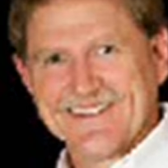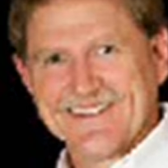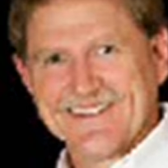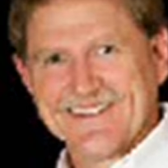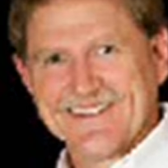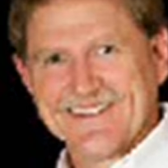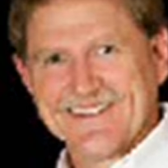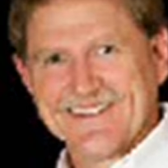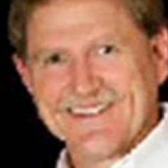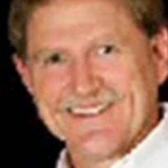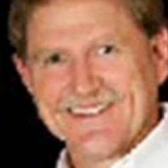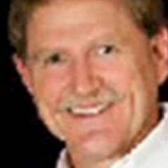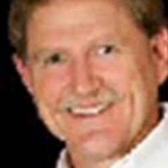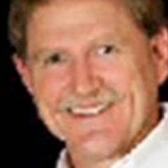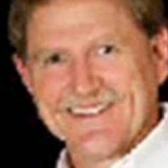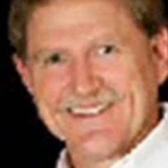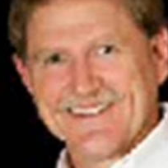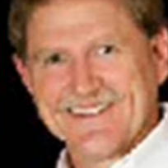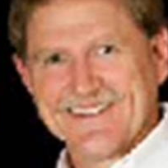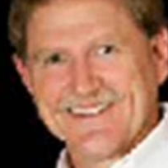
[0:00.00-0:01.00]

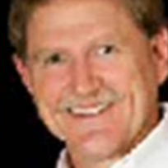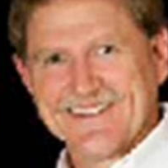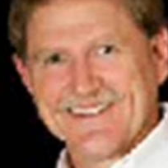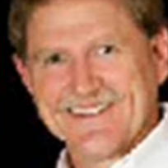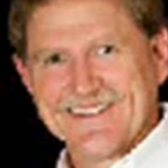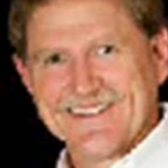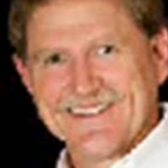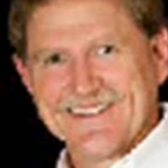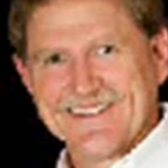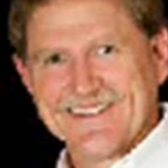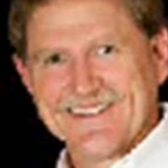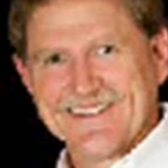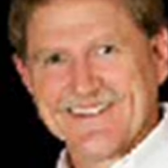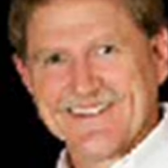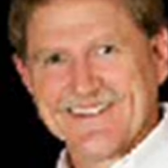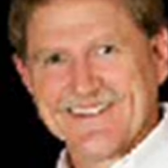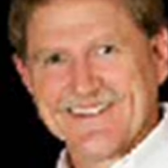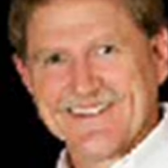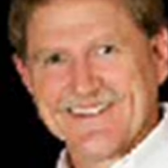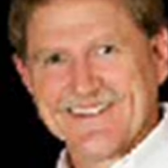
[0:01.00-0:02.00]

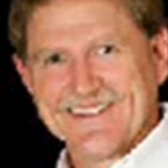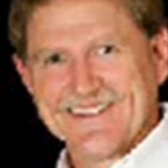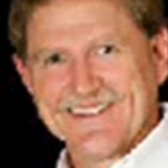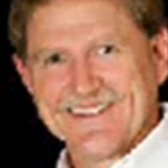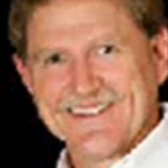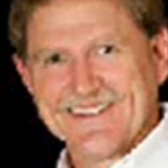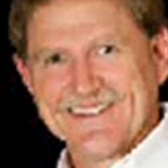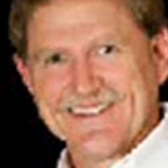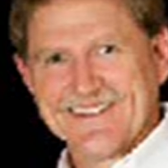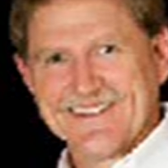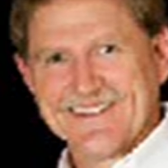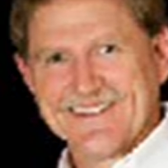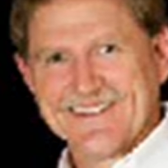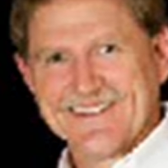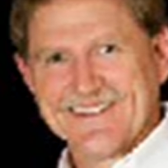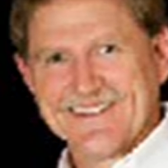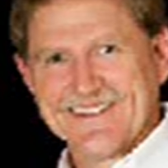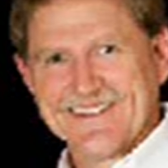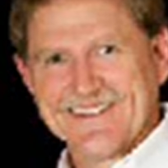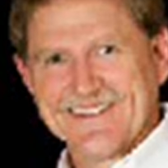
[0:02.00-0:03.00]

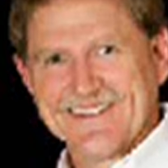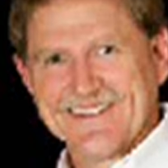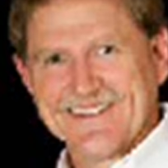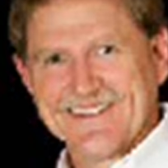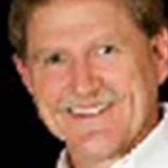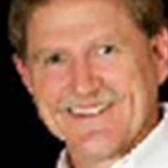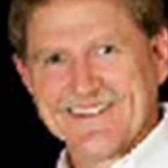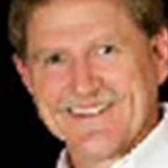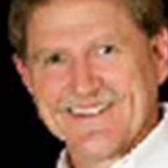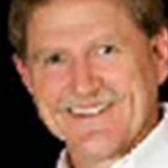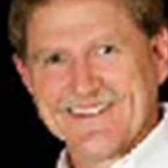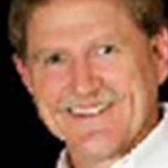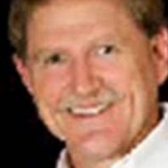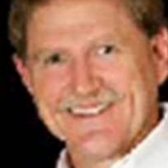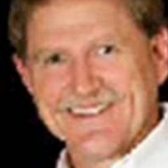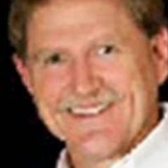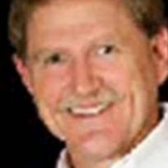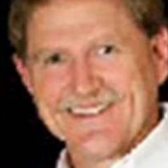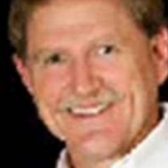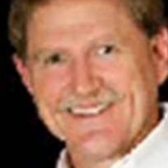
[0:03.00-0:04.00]

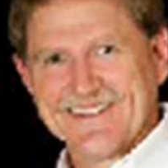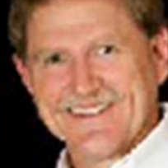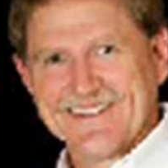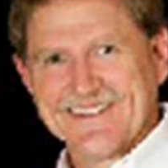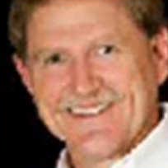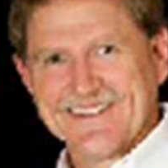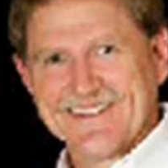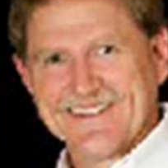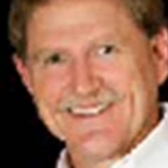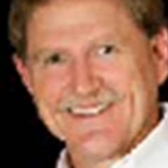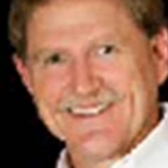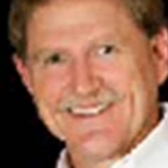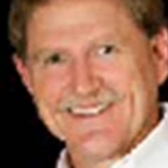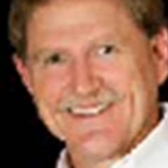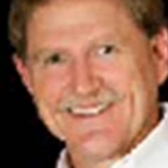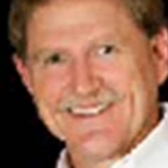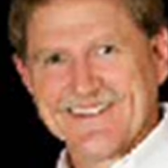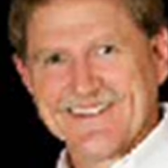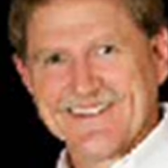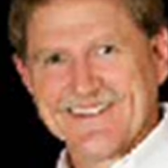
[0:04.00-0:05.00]

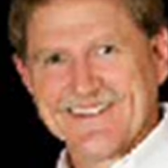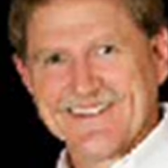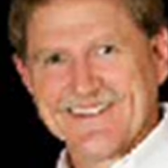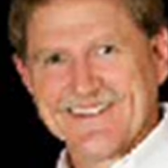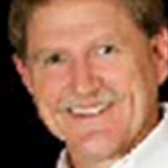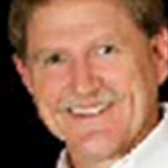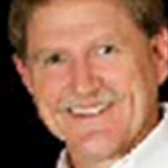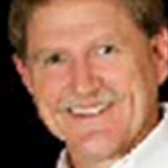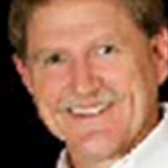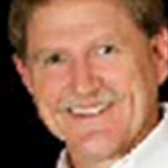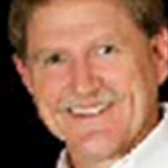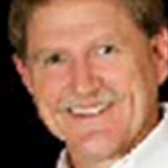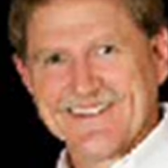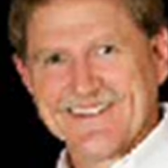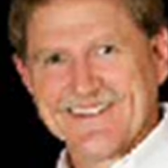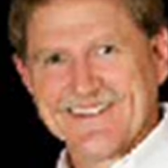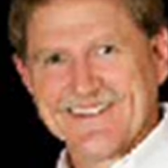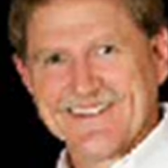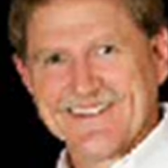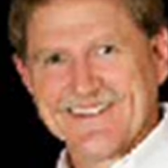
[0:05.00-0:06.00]

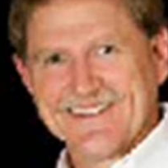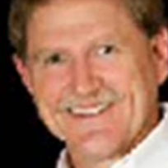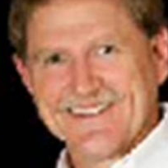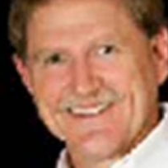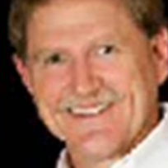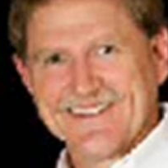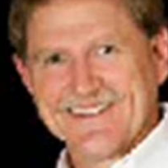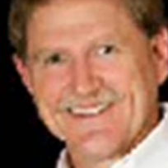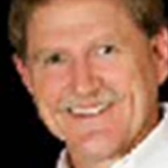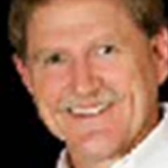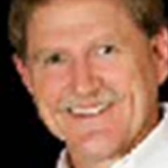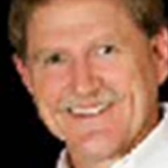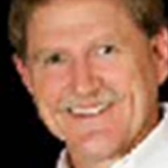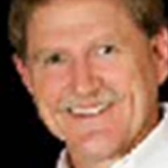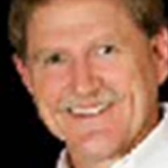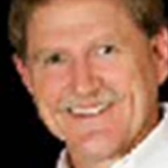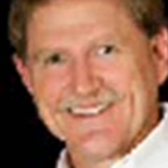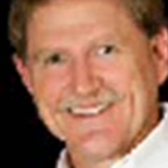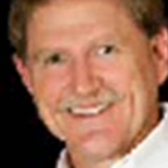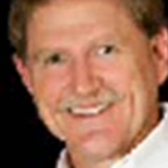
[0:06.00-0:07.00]

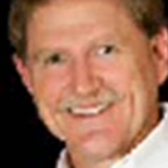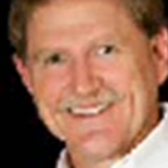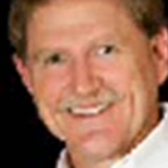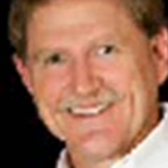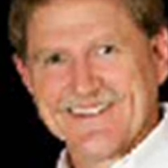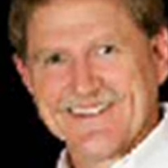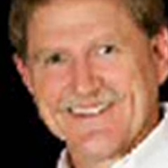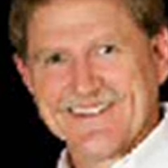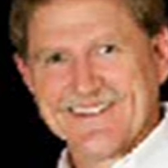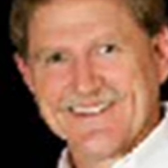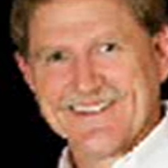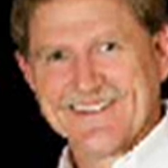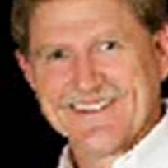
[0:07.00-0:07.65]
This is a still picture; no speech is visible.